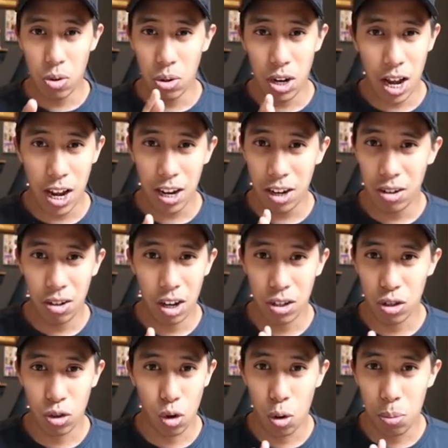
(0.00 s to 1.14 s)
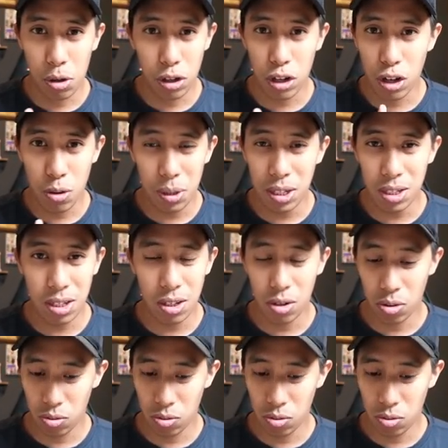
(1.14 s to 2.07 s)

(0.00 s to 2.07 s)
and I, as normal humans,